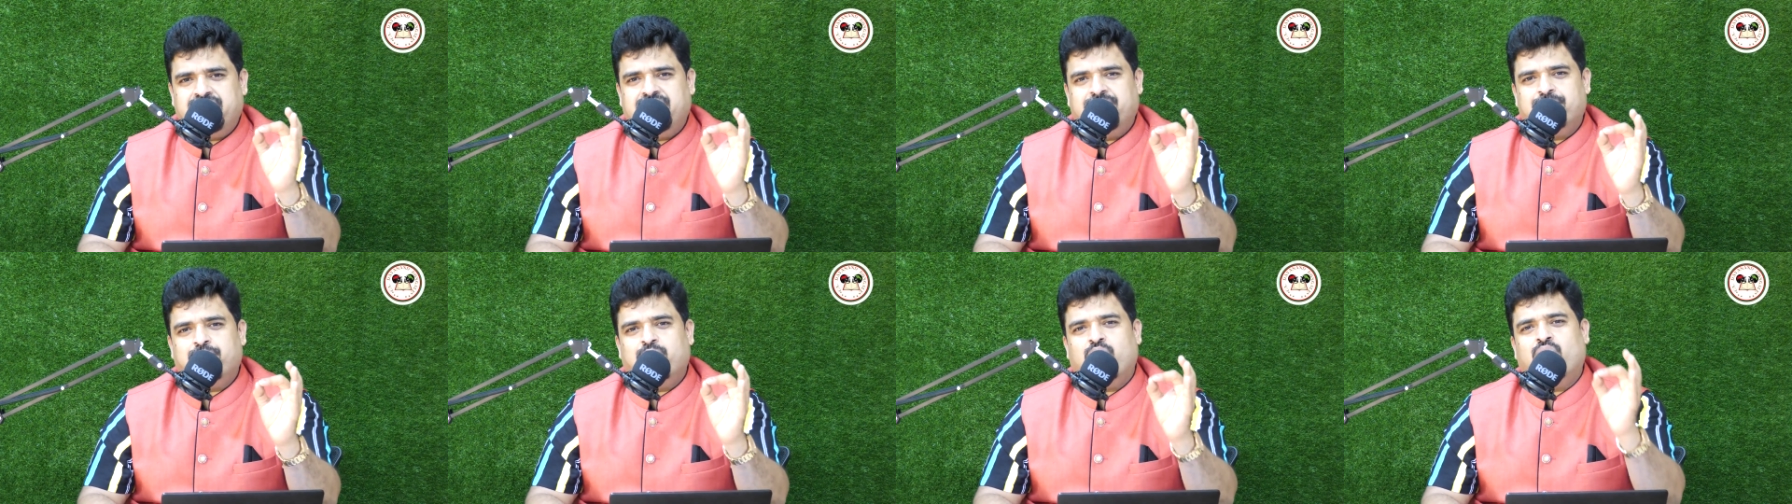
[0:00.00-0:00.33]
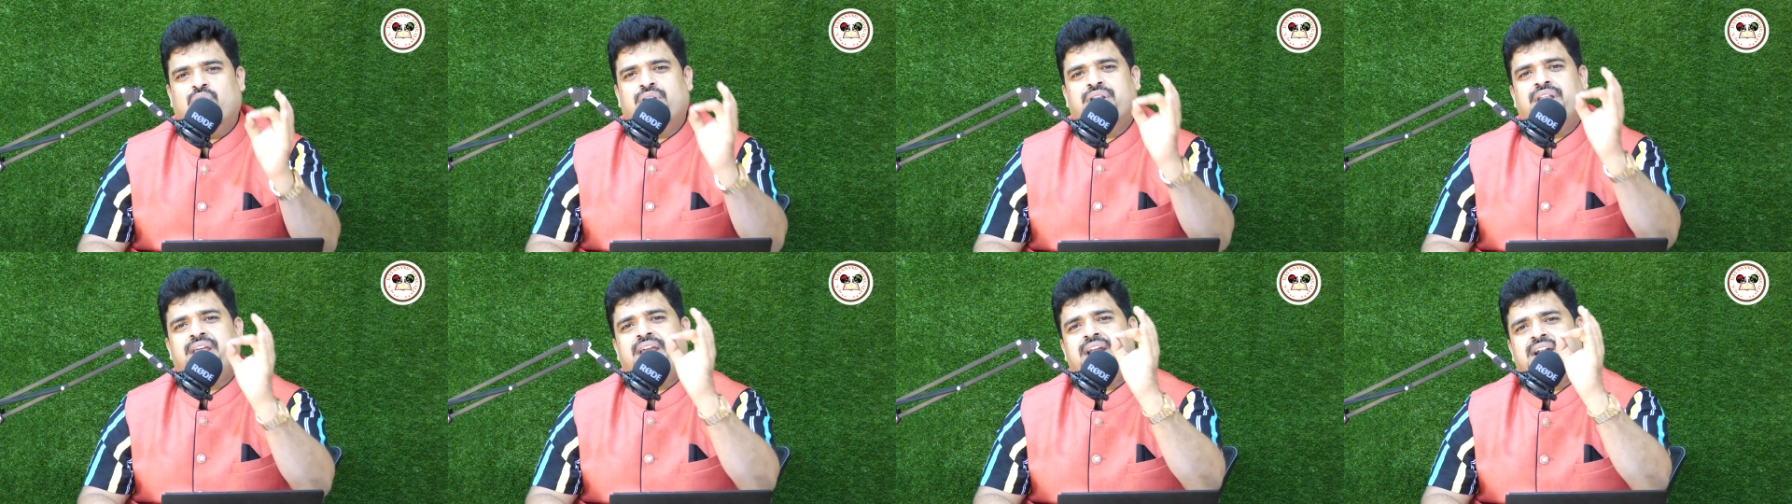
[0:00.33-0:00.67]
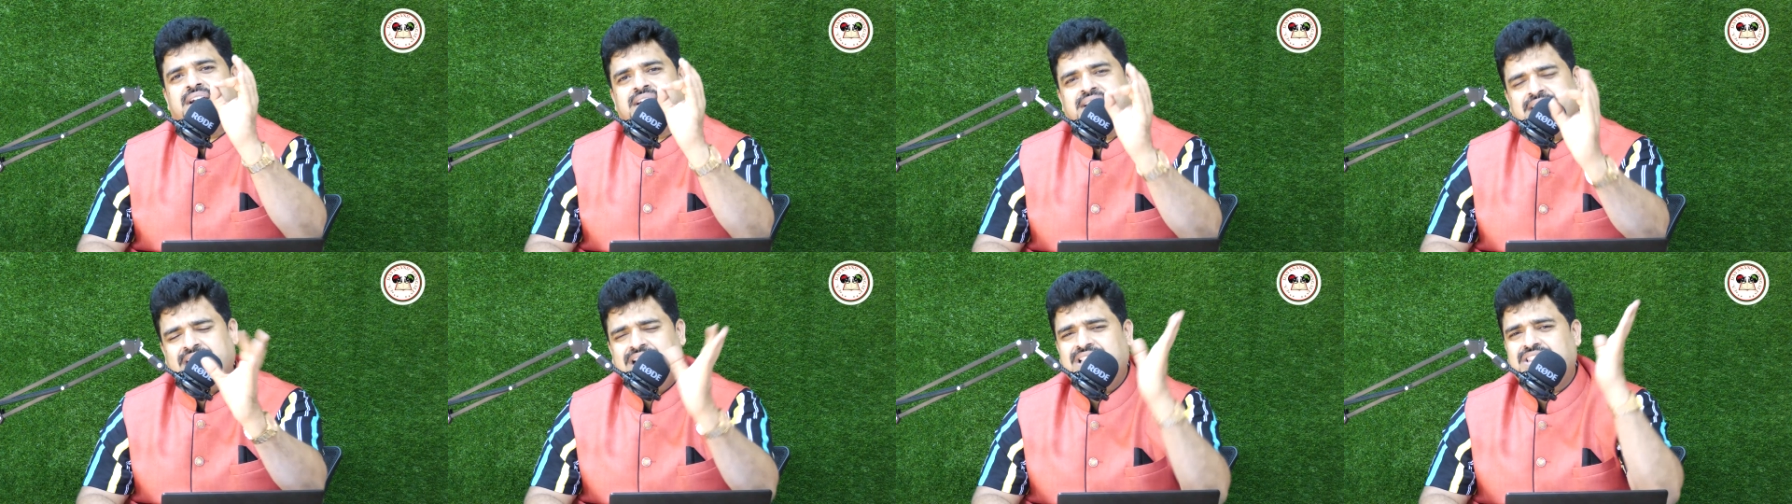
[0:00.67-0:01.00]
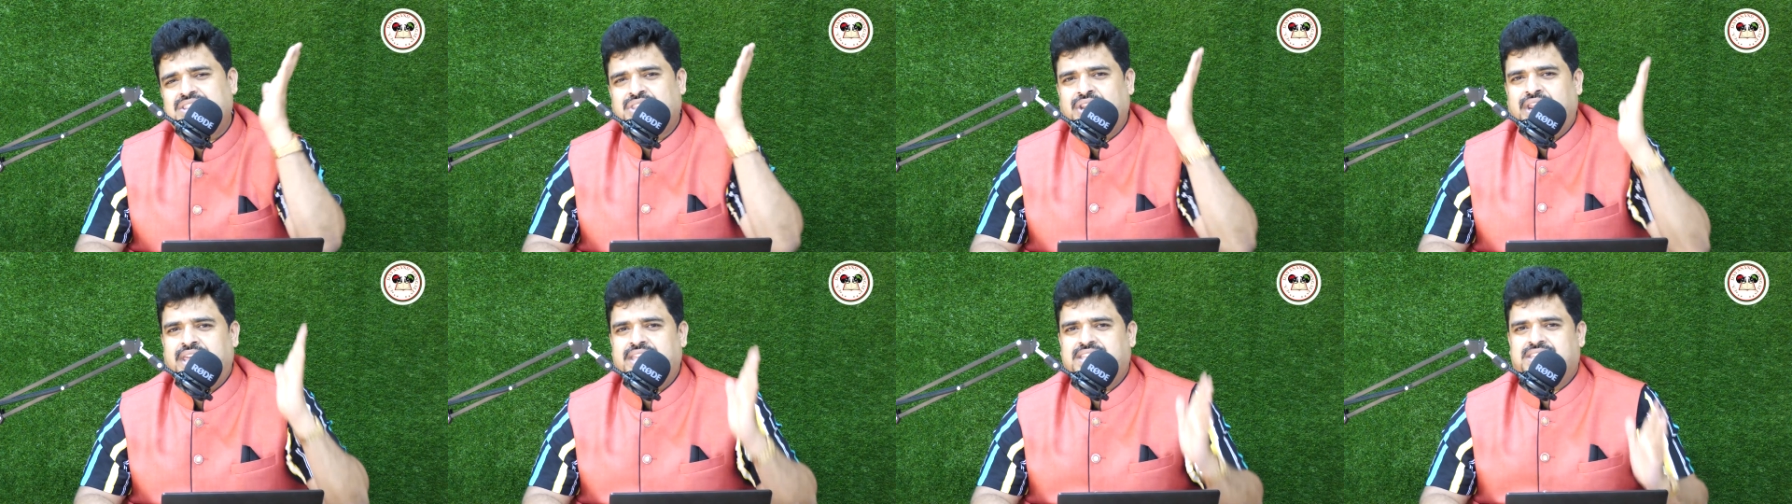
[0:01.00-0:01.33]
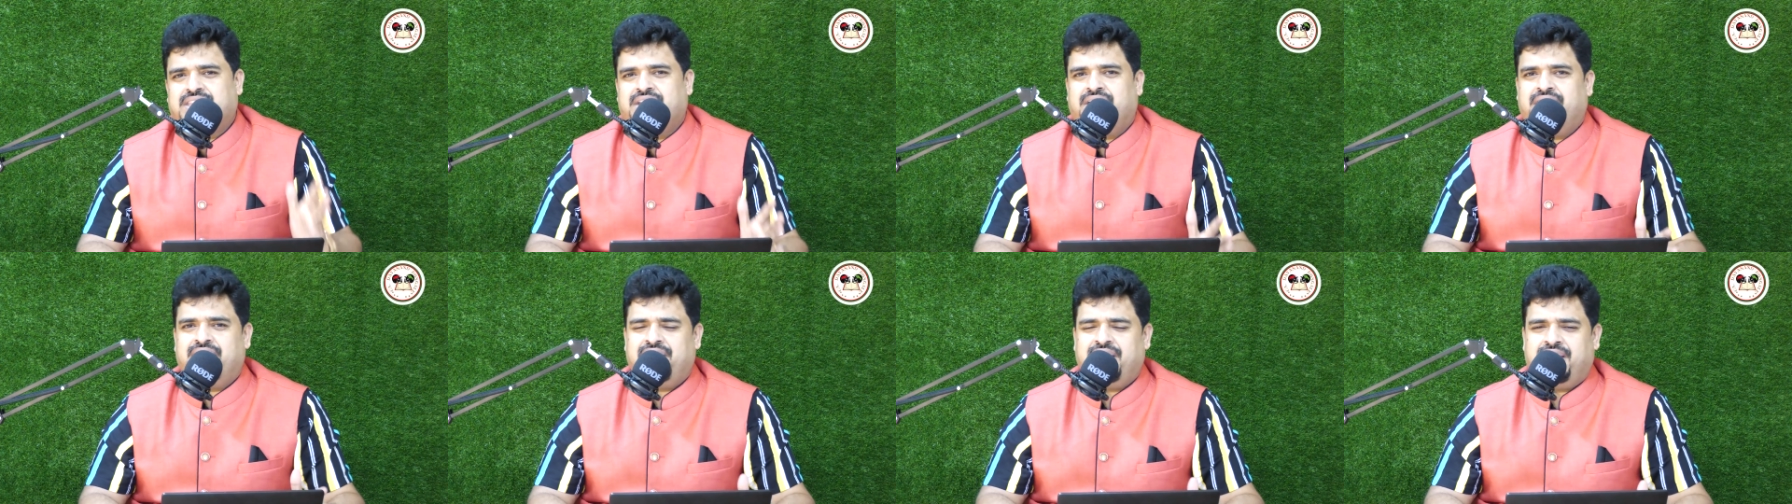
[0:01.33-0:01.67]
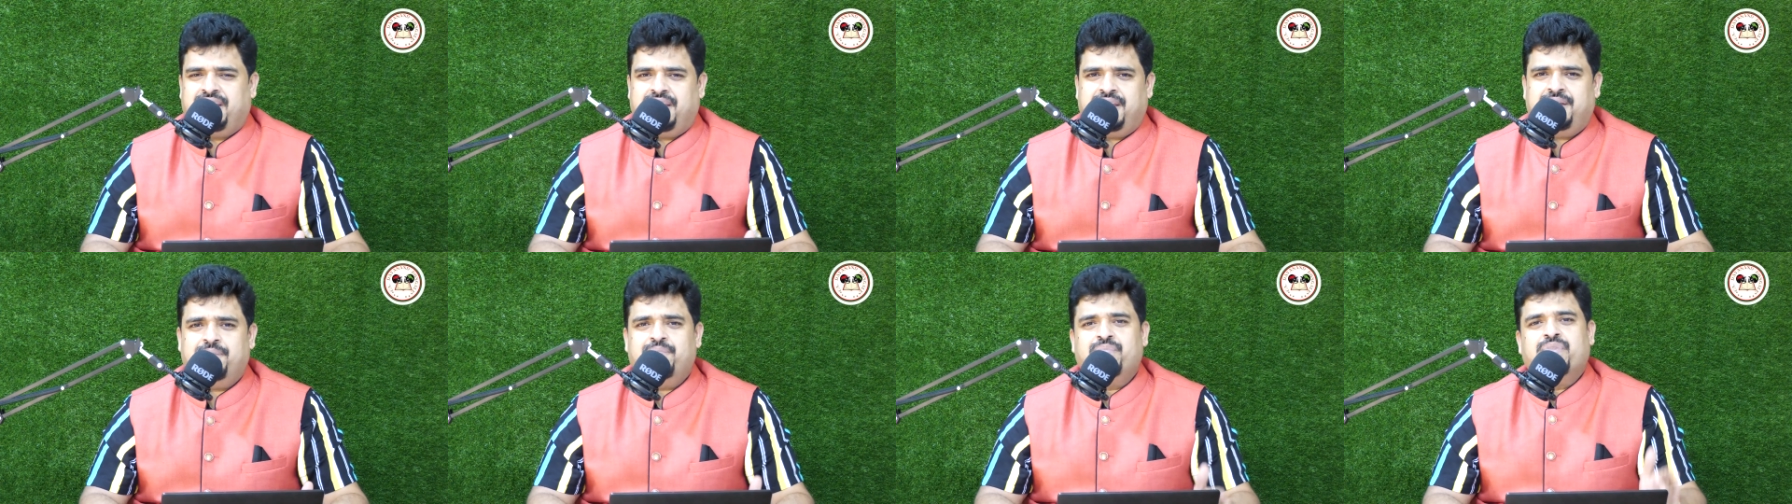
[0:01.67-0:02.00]
in the morning till
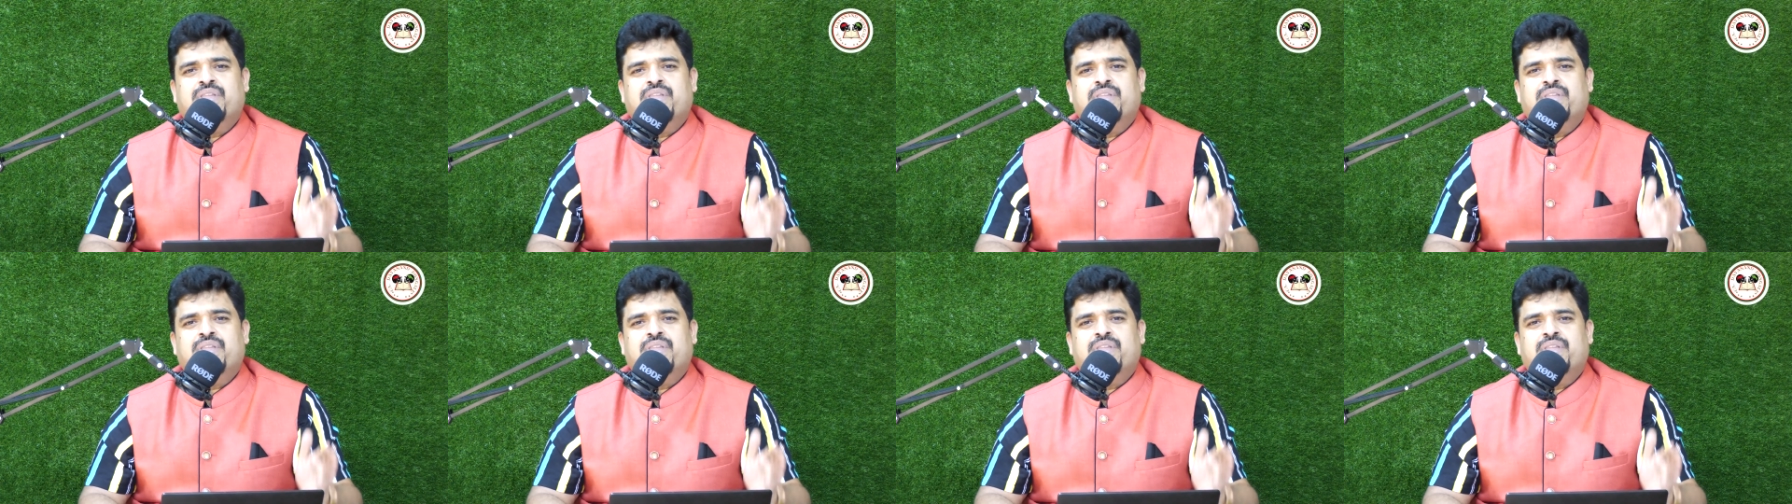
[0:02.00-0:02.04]
3:30.